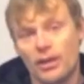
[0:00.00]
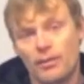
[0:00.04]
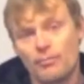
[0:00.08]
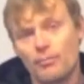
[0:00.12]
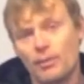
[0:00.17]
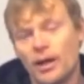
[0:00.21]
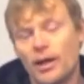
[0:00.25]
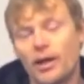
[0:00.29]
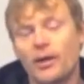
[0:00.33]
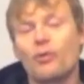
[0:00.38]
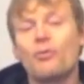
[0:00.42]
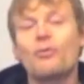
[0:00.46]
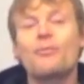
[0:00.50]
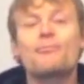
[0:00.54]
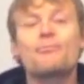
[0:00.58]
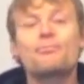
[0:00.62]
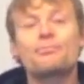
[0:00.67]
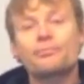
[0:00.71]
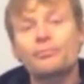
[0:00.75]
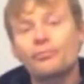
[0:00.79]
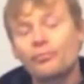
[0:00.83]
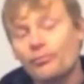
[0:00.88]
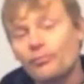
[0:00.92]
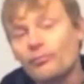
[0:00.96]
the mile.
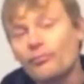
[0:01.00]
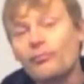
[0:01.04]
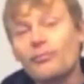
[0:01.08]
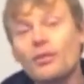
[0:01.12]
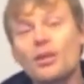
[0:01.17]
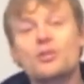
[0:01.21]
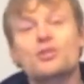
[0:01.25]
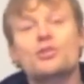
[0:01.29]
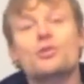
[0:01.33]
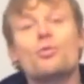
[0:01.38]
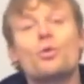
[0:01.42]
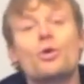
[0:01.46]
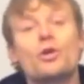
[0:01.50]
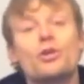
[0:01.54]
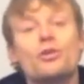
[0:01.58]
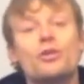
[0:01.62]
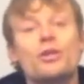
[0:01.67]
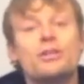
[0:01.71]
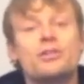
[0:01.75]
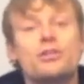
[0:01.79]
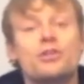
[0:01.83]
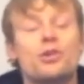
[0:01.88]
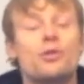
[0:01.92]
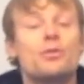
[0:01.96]
So what you
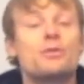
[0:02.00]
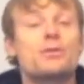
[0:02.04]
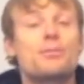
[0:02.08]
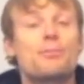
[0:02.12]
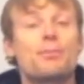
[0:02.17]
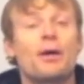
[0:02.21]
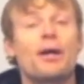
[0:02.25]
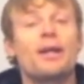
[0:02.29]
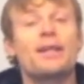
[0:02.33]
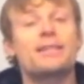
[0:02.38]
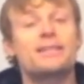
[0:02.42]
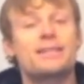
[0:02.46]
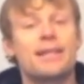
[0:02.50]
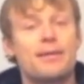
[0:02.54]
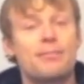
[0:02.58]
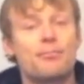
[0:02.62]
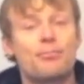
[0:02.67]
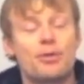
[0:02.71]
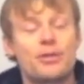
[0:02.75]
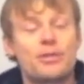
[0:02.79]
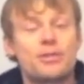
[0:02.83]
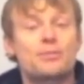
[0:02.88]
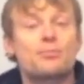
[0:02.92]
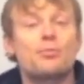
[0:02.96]
need to do is apply the same
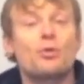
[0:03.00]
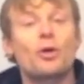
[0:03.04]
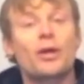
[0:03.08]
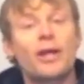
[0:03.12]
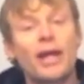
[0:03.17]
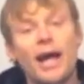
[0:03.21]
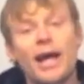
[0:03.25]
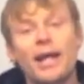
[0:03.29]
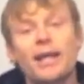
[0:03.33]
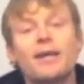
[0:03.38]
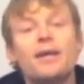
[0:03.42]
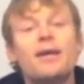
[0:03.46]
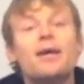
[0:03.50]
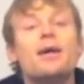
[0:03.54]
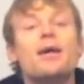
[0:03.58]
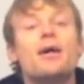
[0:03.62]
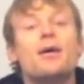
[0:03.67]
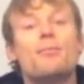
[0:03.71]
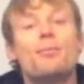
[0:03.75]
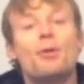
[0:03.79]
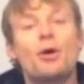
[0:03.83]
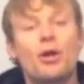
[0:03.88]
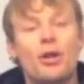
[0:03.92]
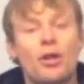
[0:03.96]
principle again,
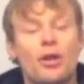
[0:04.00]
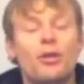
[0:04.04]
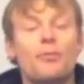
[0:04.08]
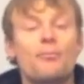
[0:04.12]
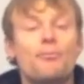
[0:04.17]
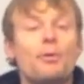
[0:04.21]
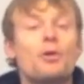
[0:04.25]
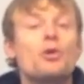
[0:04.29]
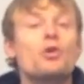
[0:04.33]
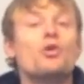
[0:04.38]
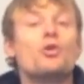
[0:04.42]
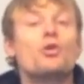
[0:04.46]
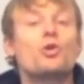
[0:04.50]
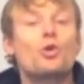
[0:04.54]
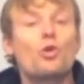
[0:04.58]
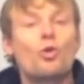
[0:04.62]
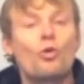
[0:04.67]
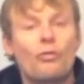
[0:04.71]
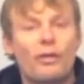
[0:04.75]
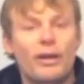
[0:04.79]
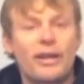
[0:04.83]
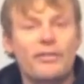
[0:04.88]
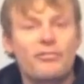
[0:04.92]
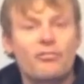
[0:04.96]
but you can
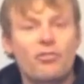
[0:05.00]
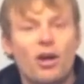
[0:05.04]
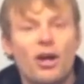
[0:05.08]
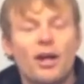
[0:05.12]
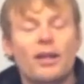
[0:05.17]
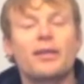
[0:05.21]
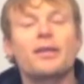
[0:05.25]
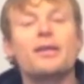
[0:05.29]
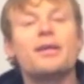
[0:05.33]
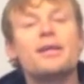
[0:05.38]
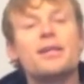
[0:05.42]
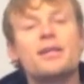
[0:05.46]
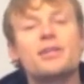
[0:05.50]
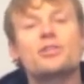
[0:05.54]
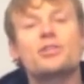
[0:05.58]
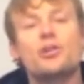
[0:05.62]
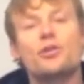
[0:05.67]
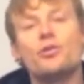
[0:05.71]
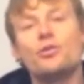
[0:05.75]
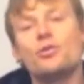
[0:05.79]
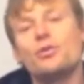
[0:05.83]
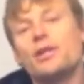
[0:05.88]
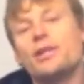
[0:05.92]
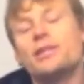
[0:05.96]
already run. So
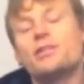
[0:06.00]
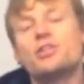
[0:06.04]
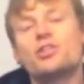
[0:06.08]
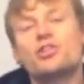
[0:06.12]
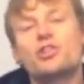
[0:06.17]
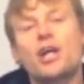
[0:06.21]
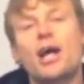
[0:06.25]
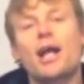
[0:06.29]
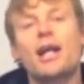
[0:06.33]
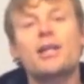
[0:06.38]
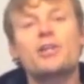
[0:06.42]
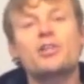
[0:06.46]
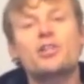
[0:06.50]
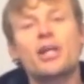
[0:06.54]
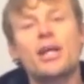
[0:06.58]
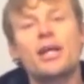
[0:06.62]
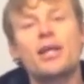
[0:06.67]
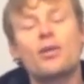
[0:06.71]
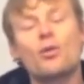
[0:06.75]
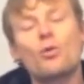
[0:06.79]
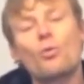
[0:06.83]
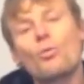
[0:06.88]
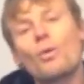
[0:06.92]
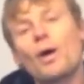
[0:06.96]
you need to challenge it
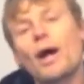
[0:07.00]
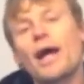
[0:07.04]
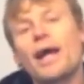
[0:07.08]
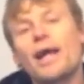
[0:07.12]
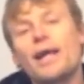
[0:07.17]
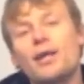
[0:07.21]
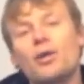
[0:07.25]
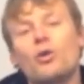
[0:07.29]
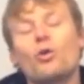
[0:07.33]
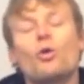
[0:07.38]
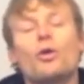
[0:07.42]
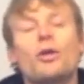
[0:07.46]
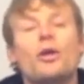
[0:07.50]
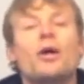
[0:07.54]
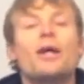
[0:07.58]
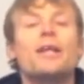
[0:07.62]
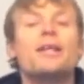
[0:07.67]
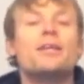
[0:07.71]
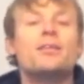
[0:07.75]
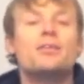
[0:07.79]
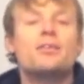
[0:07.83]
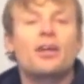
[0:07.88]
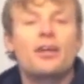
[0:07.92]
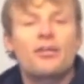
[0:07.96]
in the way or in
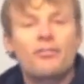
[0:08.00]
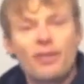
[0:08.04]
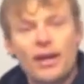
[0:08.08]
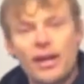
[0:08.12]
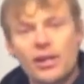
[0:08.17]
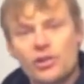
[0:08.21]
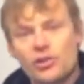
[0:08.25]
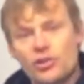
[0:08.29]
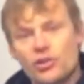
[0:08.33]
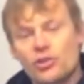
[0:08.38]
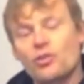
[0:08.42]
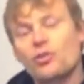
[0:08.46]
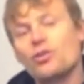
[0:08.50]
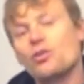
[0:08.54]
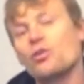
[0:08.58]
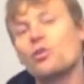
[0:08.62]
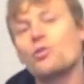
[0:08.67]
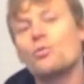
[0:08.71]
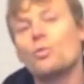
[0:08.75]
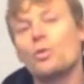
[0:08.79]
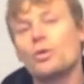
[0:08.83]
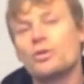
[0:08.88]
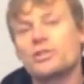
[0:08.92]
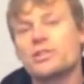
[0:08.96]
the direction that
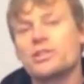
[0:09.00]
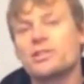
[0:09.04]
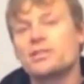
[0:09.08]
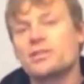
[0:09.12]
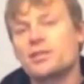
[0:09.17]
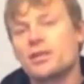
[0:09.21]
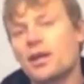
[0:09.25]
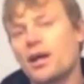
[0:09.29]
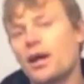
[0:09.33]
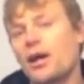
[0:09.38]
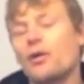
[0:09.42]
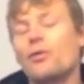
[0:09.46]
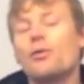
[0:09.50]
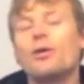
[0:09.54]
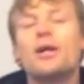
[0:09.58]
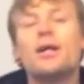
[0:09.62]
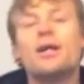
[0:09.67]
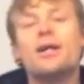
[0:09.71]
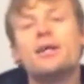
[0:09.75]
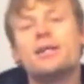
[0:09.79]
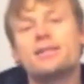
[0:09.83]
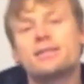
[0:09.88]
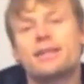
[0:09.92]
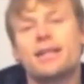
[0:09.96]
you want it to go.
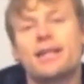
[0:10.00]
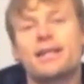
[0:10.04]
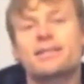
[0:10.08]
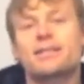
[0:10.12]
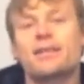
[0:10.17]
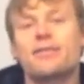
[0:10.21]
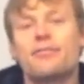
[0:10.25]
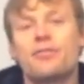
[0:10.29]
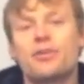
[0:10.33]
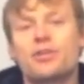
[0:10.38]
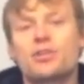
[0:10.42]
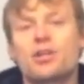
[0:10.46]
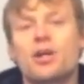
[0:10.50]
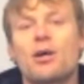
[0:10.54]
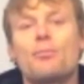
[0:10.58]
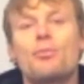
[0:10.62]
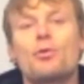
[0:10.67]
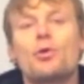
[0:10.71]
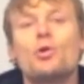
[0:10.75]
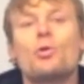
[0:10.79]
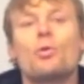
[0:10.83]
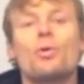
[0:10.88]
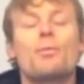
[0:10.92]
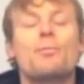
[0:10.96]
So let's say, for
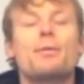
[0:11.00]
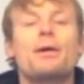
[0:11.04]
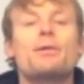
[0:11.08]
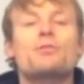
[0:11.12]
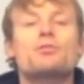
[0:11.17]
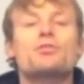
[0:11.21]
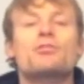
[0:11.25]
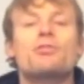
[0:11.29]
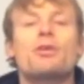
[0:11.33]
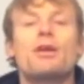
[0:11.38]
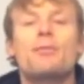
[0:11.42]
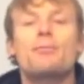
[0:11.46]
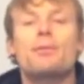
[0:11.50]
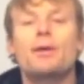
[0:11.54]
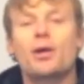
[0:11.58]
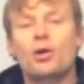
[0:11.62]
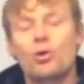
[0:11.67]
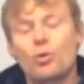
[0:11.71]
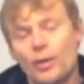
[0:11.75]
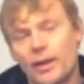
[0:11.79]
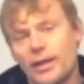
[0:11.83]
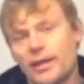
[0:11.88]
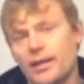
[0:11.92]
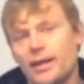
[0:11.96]
example, you want to be able to run a bit
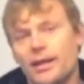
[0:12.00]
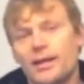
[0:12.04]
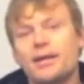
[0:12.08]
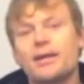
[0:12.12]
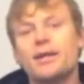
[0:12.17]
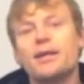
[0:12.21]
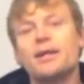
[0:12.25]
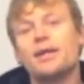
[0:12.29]
quicker.